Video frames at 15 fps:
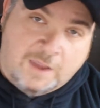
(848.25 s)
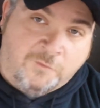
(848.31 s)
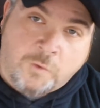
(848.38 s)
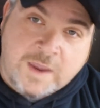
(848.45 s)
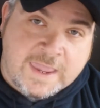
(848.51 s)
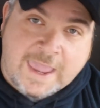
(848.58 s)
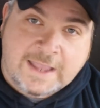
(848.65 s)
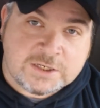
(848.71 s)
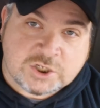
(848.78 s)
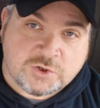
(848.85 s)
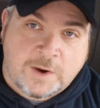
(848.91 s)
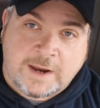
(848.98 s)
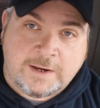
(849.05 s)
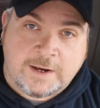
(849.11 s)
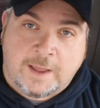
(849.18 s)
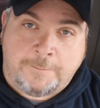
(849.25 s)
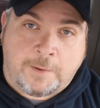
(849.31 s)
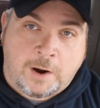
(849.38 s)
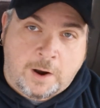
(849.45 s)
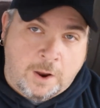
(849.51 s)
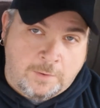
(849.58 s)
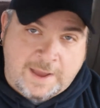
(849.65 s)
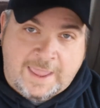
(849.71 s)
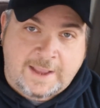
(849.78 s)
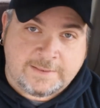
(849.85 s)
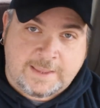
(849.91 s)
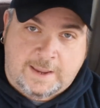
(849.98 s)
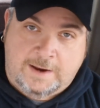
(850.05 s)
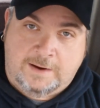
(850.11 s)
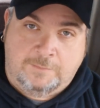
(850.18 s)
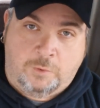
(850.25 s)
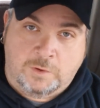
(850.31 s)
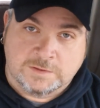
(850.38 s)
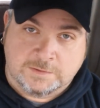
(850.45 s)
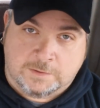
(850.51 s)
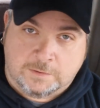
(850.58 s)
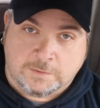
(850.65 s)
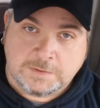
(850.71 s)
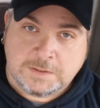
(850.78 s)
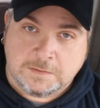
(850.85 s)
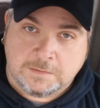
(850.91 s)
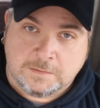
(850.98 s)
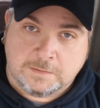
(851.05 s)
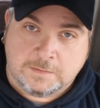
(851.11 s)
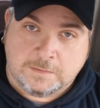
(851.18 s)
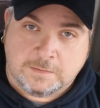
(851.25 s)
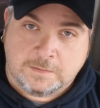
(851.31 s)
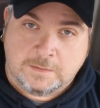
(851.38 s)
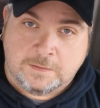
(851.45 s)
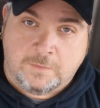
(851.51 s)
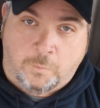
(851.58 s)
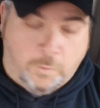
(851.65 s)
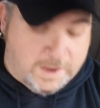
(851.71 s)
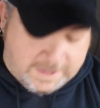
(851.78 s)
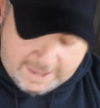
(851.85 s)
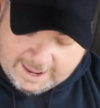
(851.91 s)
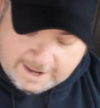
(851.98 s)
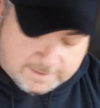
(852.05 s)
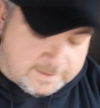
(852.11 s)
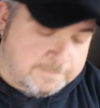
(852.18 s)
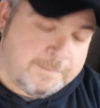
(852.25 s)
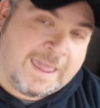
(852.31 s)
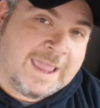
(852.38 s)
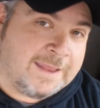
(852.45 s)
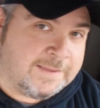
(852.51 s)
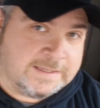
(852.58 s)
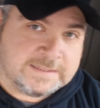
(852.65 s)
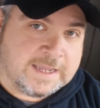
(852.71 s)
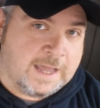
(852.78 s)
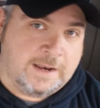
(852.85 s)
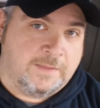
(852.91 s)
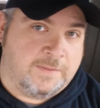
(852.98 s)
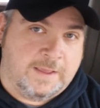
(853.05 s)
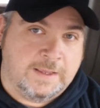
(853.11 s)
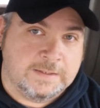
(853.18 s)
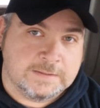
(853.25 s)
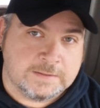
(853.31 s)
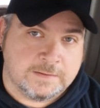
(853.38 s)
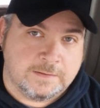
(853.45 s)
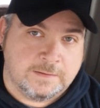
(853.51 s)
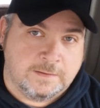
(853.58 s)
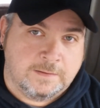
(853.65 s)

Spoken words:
if we can't straighten up our own act out here, boys and girls. We can't demand these kind of things.